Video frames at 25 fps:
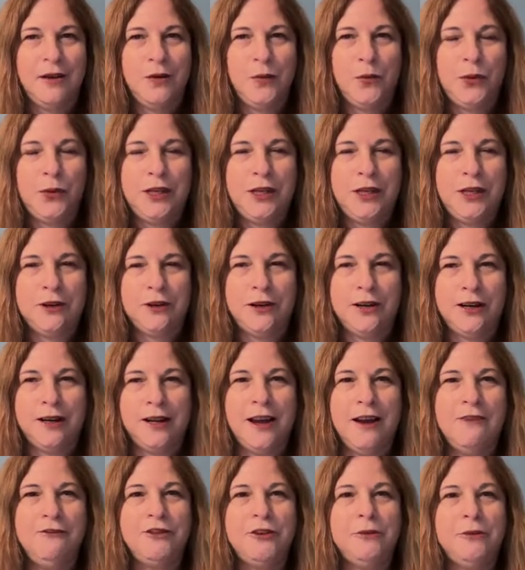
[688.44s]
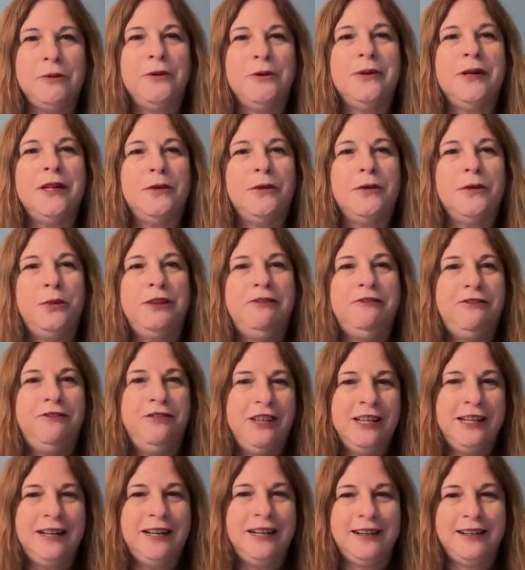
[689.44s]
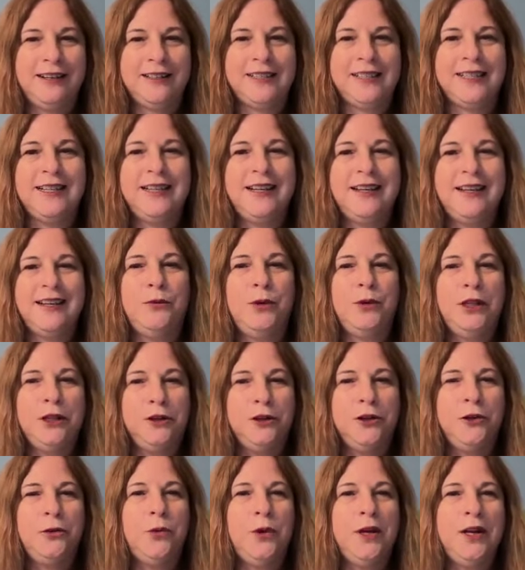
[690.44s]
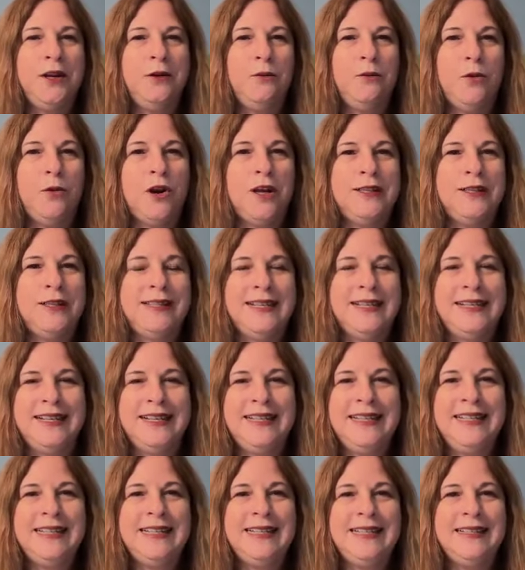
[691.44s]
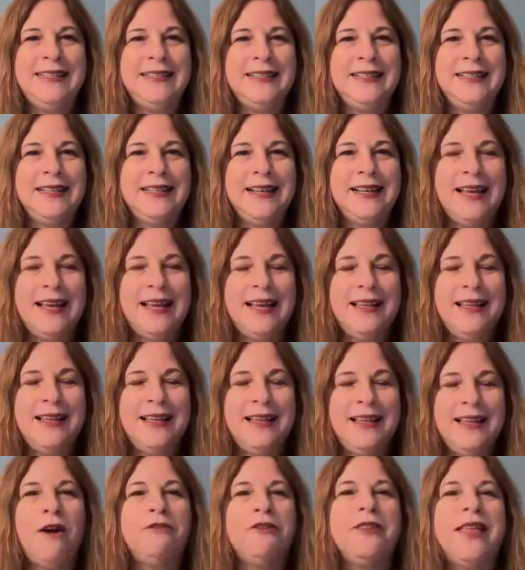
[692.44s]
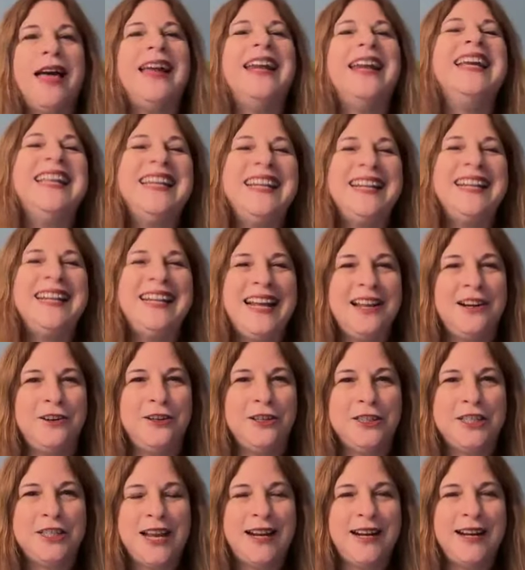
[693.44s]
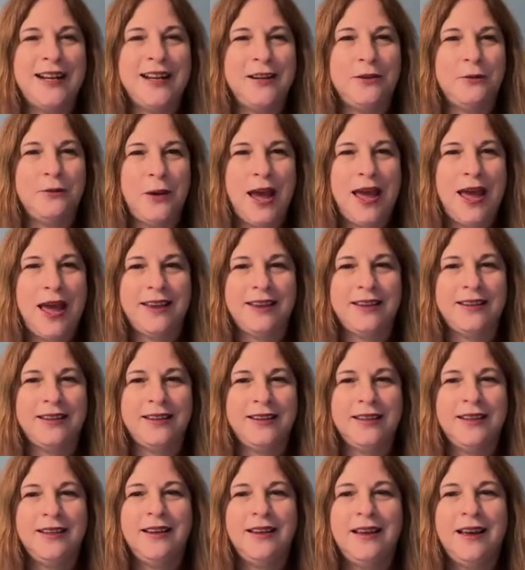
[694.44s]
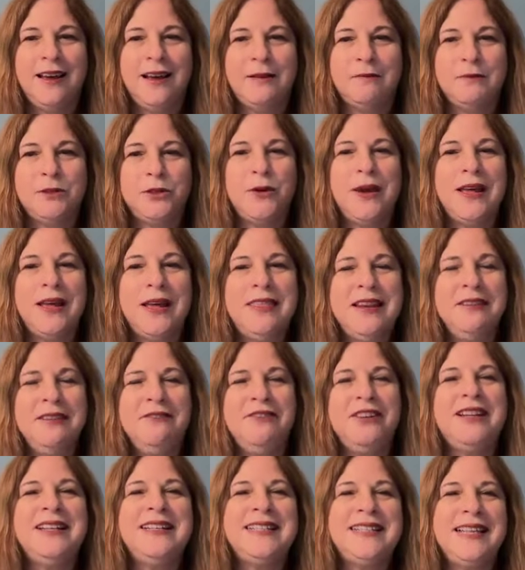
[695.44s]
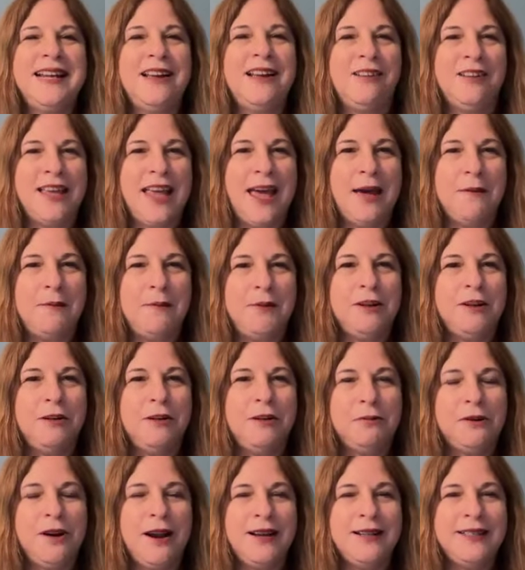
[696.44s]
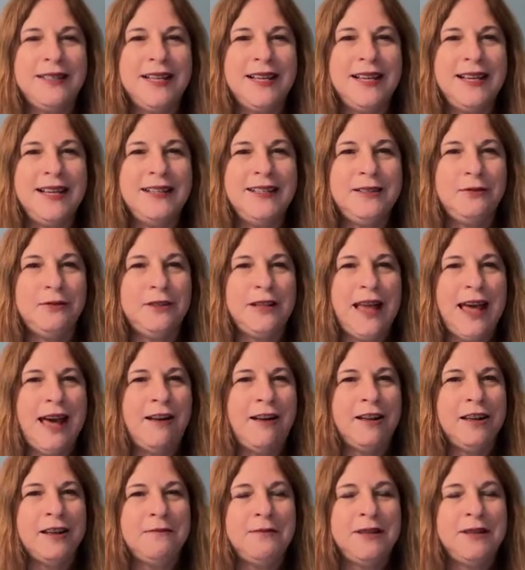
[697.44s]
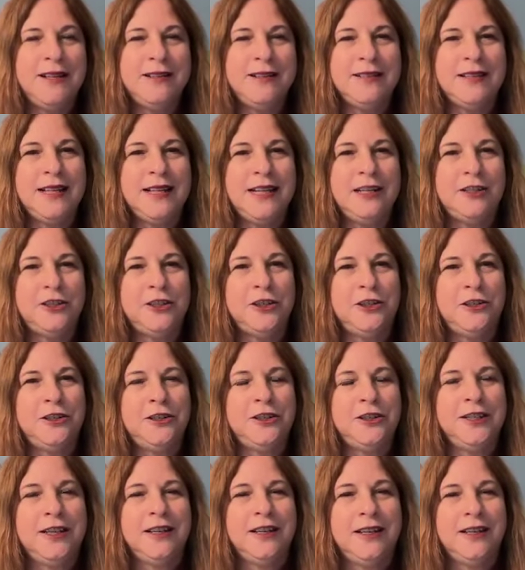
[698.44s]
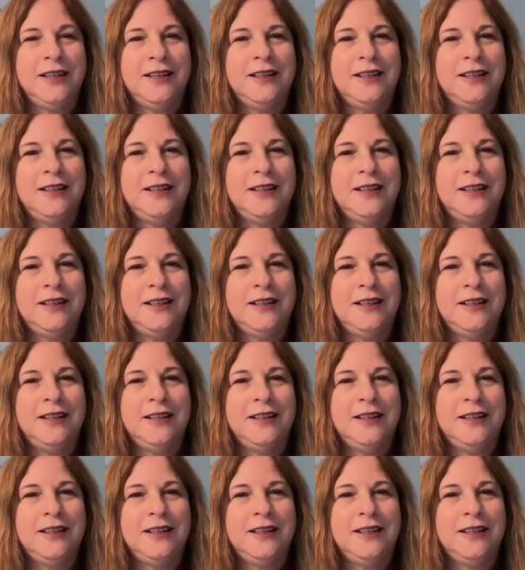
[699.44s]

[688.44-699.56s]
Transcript: we are uncomfortable with, we feed it. We learn what it wants and needs, and then we offer that in an energetic way. So I think of it as an alchemical process. When the alchemists, they turned